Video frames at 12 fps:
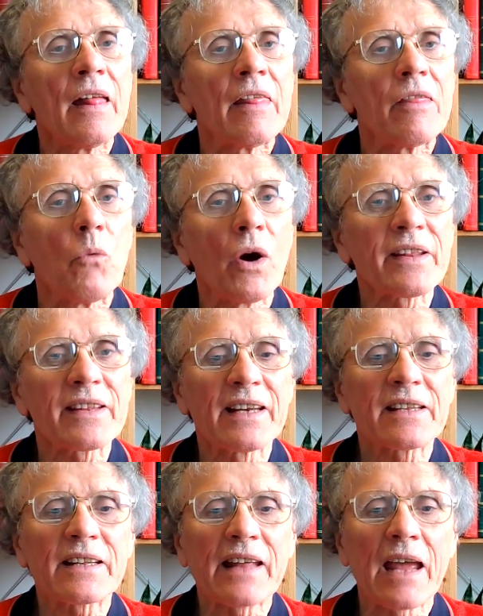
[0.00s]
The
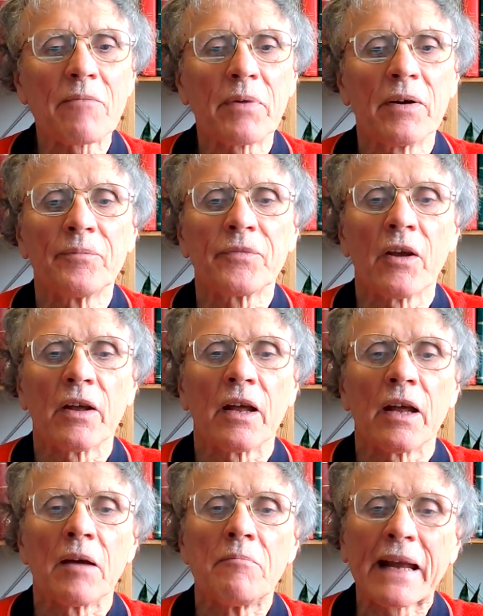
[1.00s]
1-cent stamp
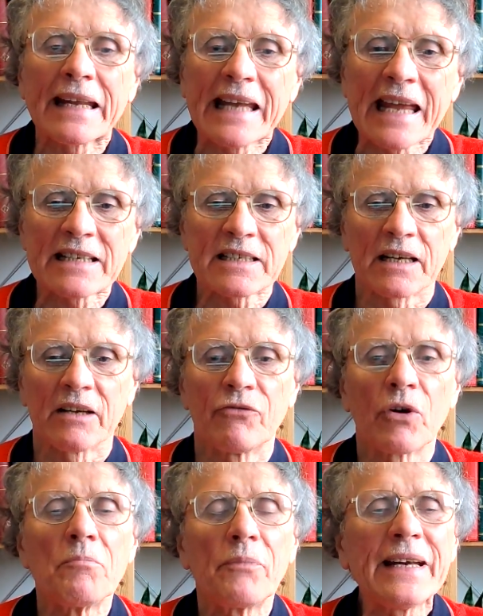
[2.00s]
Magenta
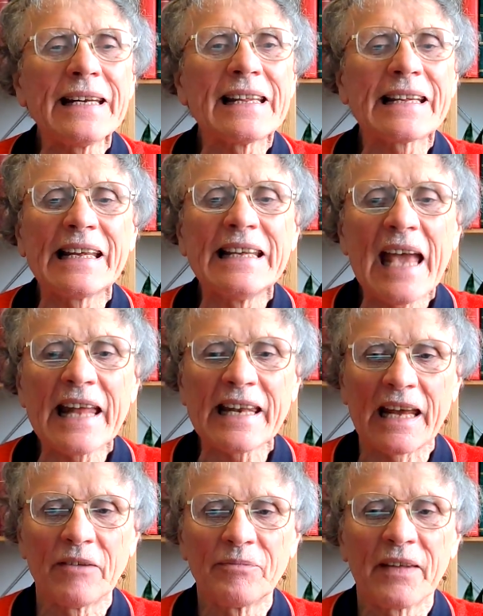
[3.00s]
from British
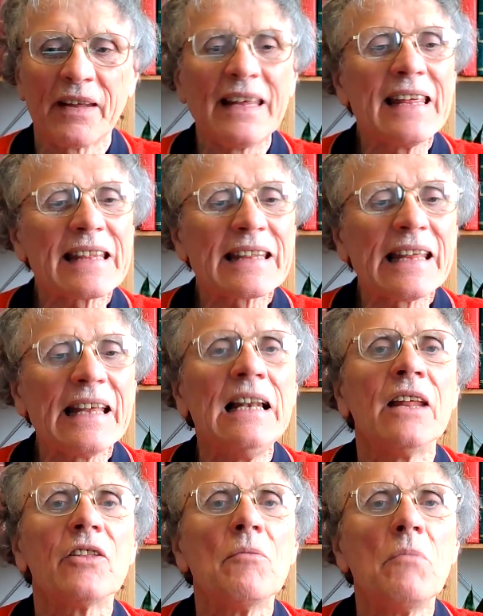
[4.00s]
Guiana is still
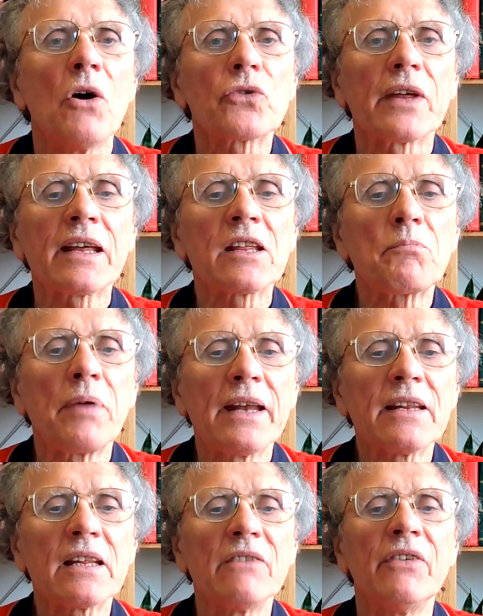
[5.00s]
the most
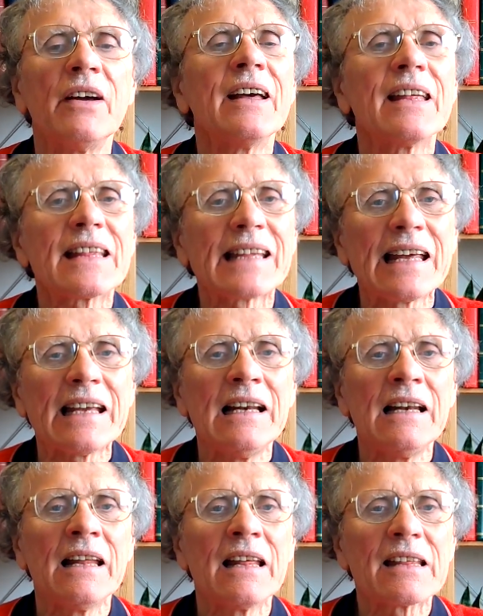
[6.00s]
expensive
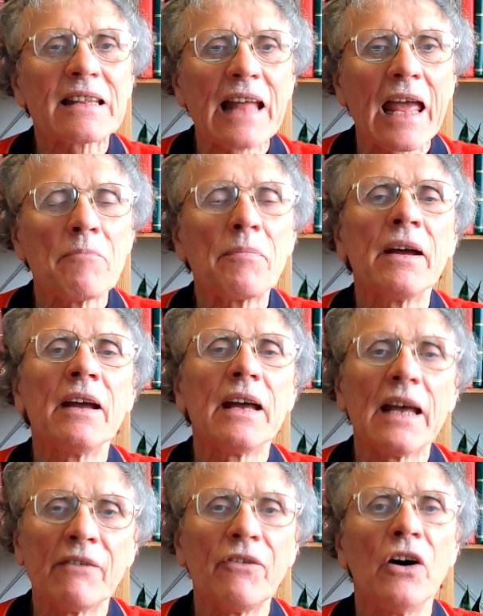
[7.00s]
single stamp
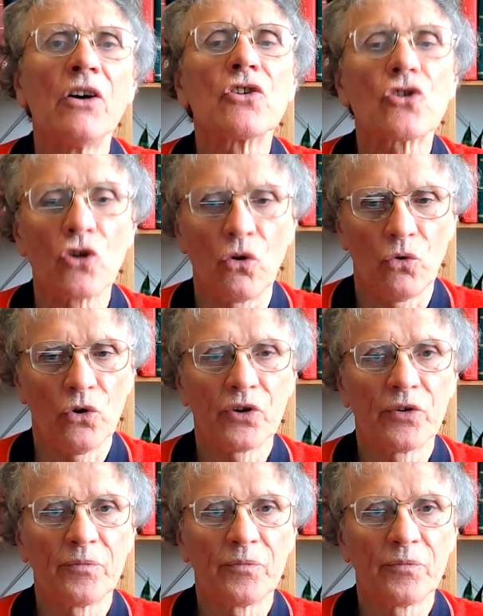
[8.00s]
ever sold.